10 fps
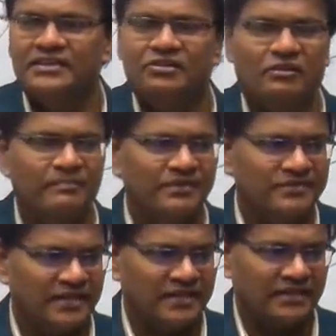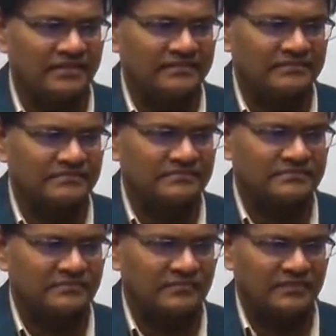compensated.
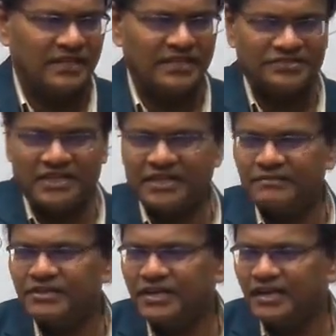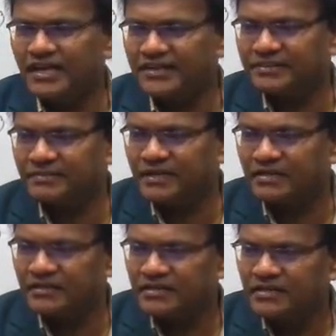Then the state government did not accept it.
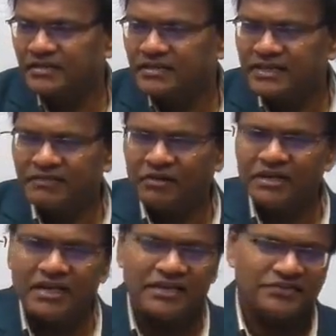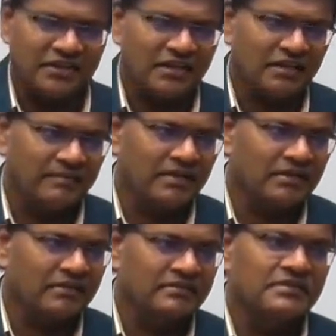They wanted the central government
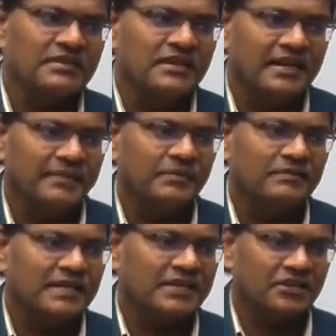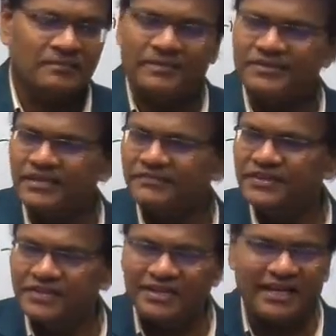to remove the term
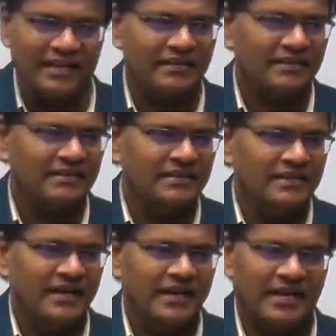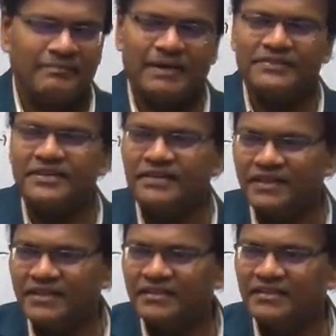sufficiently and replace that
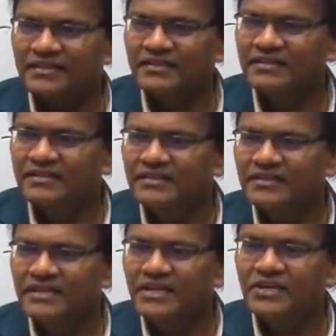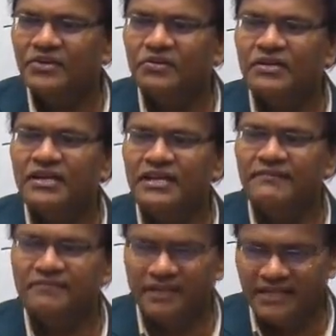with totally,
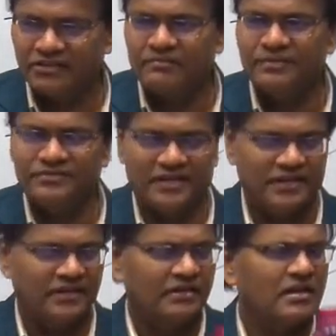fully compensated.